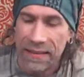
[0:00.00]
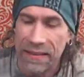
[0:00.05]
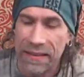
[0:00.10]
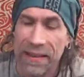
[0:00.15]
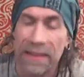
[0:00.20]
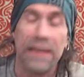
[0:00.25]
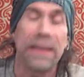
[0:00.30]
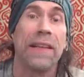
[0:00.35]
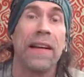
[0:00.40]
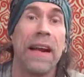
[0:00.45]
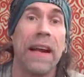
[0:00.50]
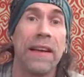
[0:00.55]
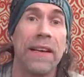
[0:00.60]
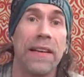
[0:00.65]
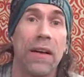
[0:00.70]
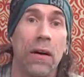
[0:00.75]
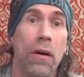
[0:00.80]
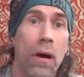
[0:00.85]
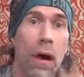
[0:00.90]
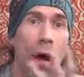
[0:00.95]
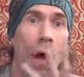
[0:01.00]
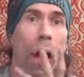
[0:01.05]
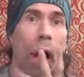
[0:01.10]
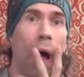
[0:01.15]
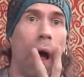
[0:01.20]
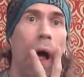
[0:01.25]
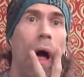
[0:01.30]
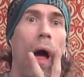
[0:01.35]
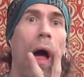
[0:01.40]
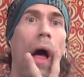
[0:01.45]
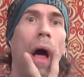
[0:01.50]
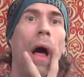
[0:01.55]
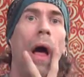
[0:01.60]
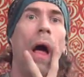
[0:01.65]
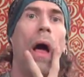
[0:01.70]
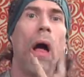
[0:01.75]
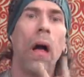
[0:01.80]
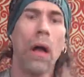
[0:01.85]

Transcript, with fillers: and then hear Andy go, oh